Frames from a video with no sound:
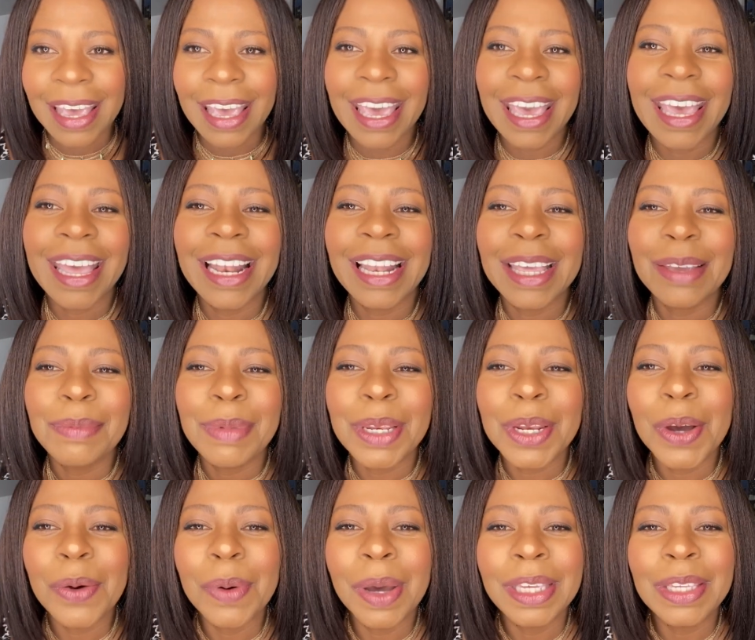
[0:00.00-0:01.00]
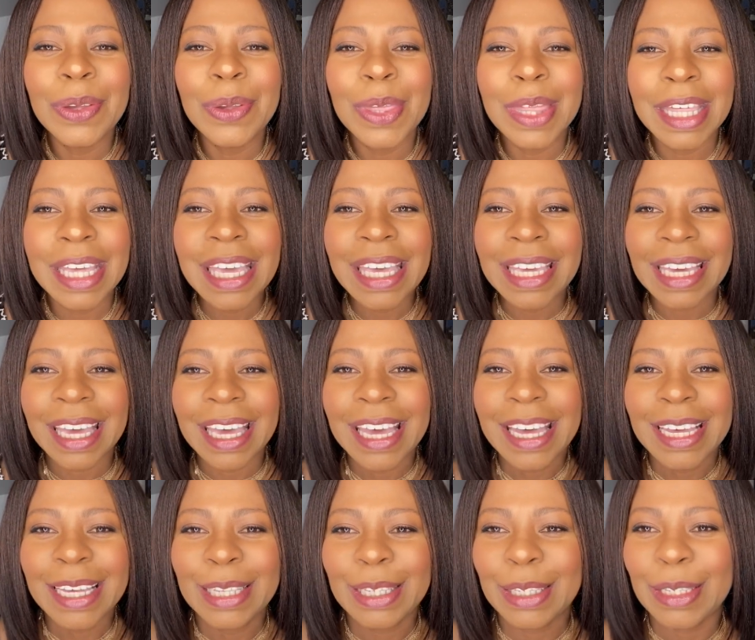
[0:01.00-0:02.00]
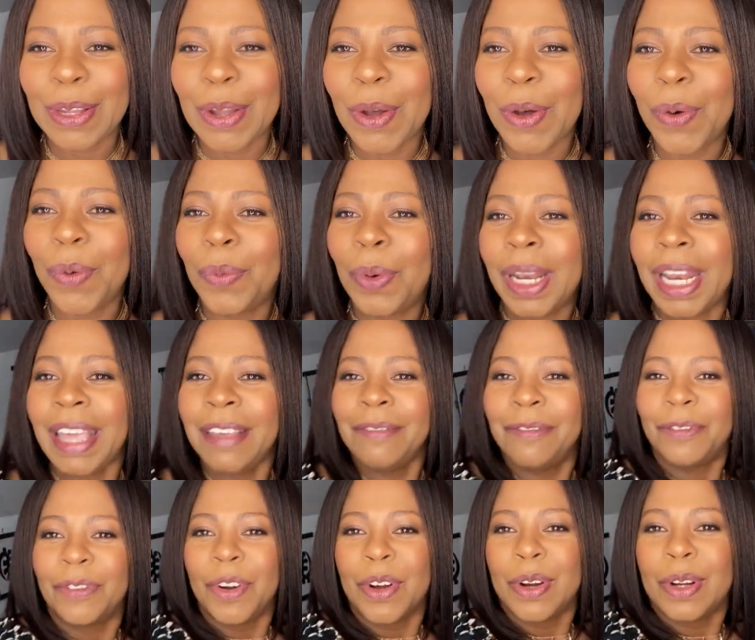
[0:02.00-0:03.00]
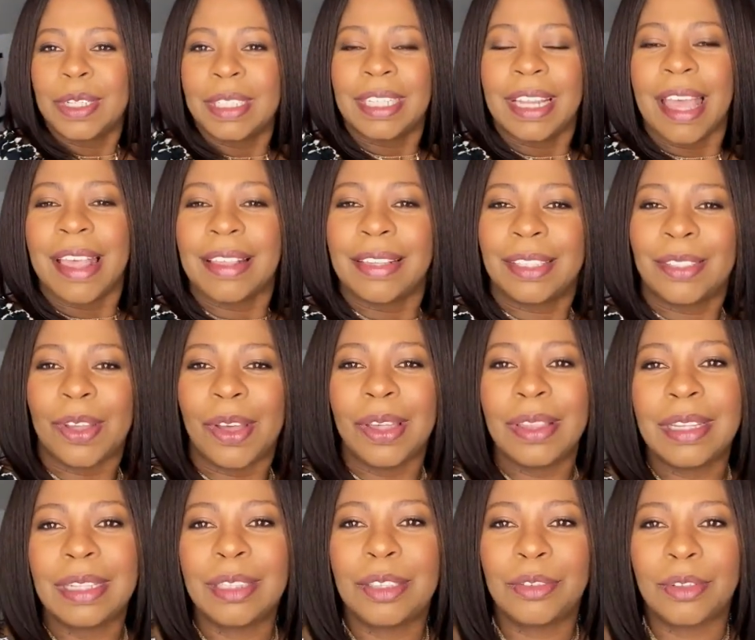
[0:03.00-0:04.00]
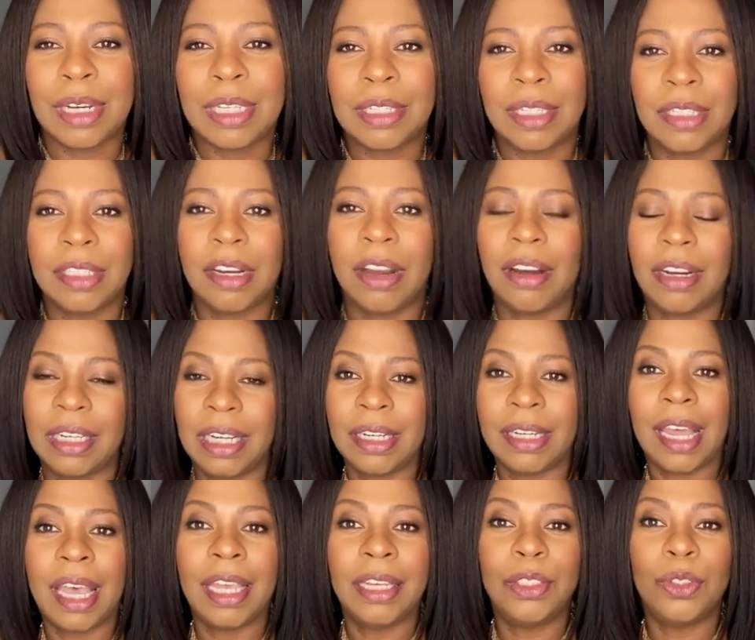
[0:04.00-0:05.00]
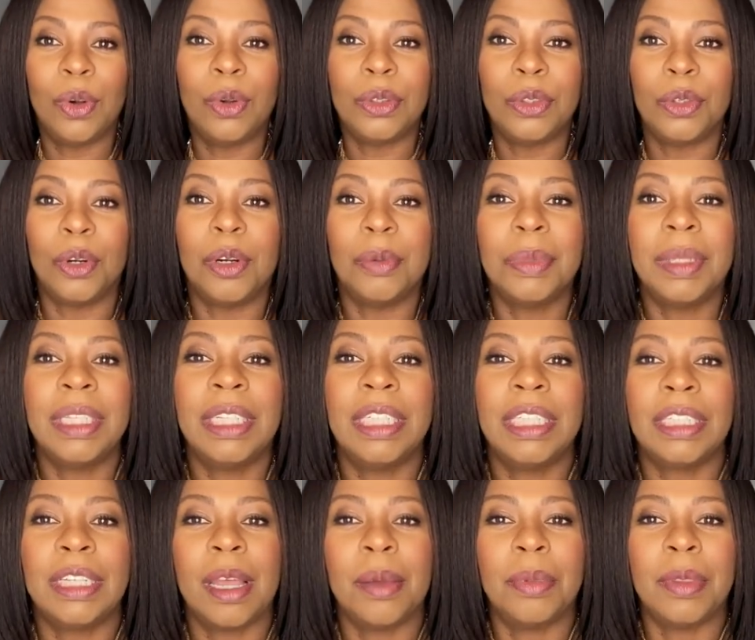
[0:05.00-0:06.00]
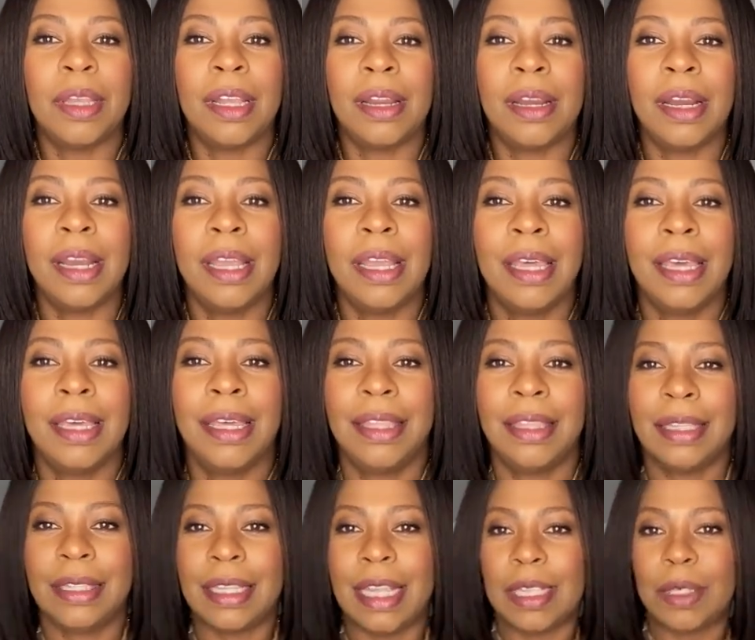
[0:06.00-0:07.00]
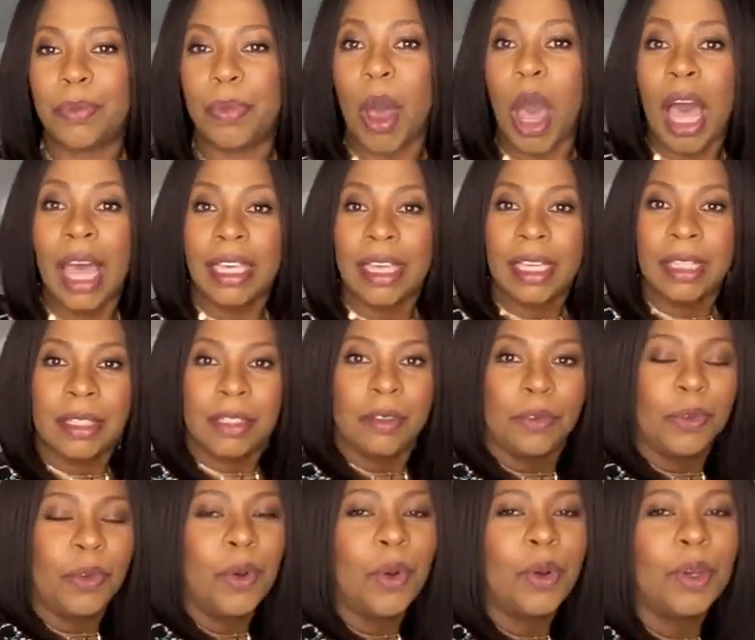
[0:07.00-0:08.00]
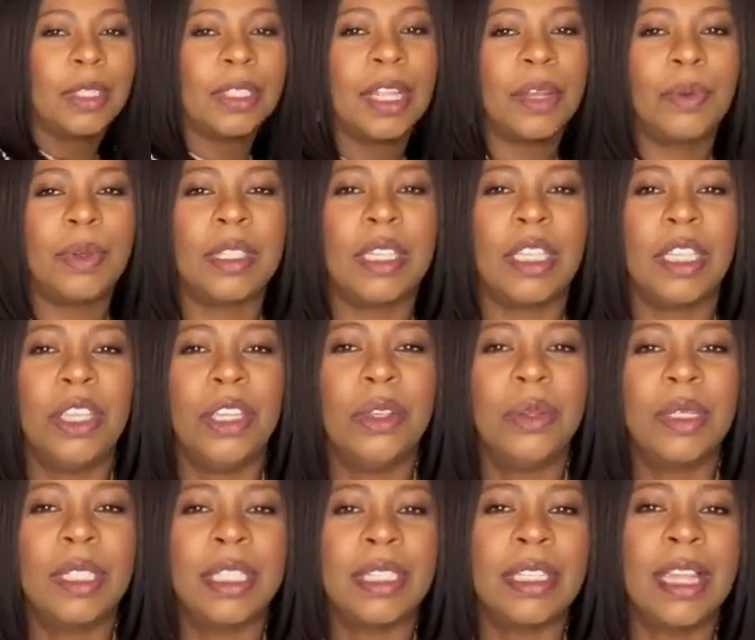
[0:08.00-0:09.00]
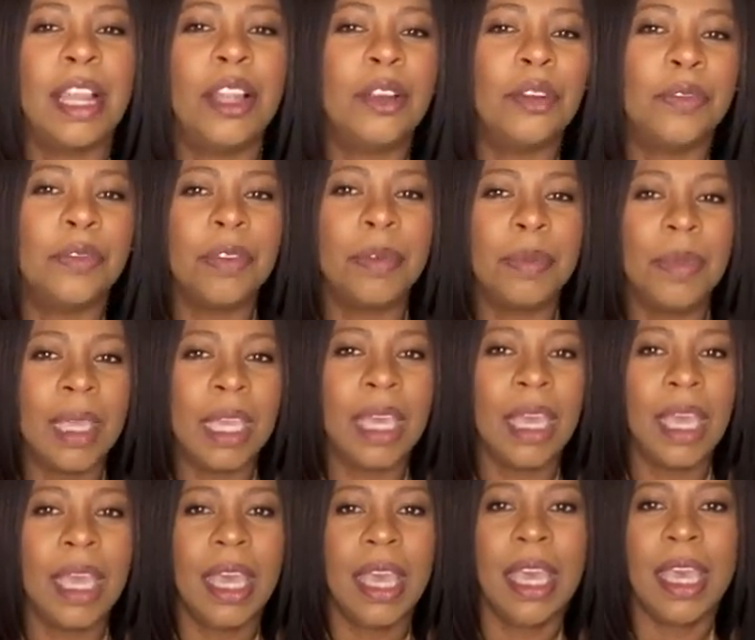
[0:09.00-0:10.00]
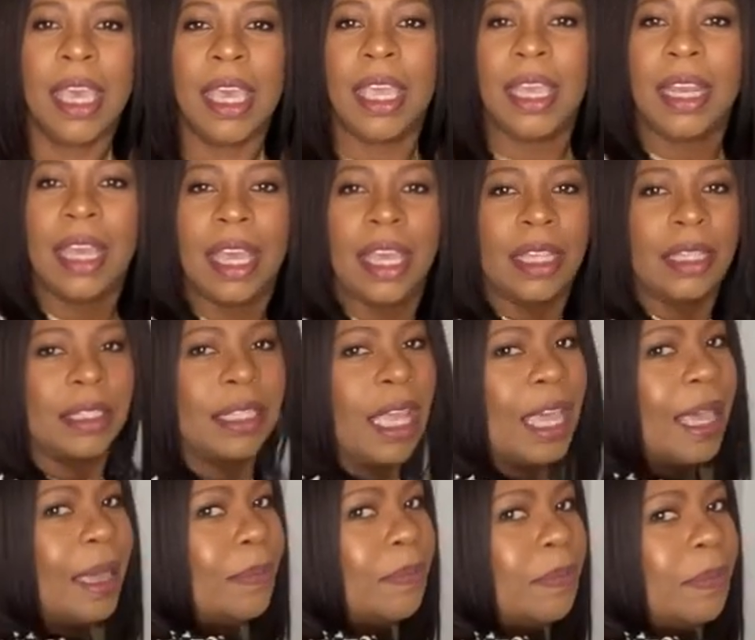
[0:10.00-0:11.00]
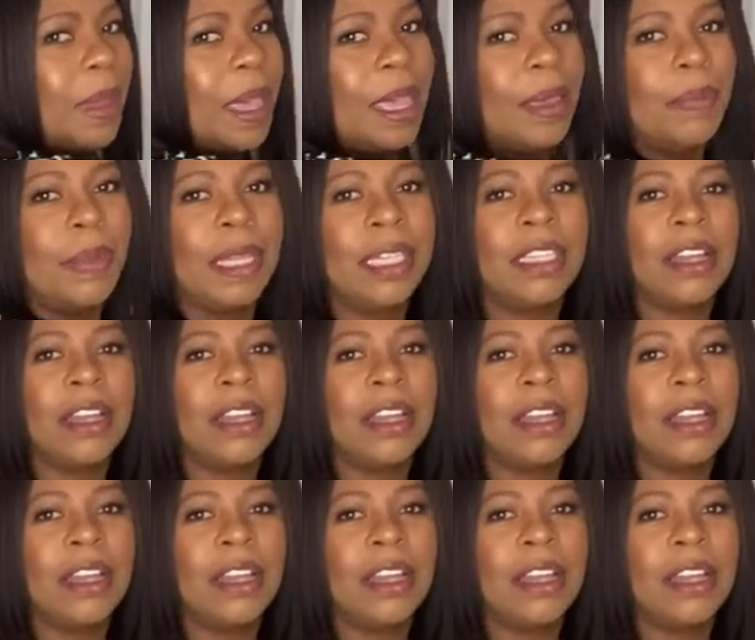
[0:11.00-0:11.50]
and let me know what you think. So when I first saw this dress in Target, I don't normally shop there. This has pockets, of course. That was a huge seller for me. It is a baby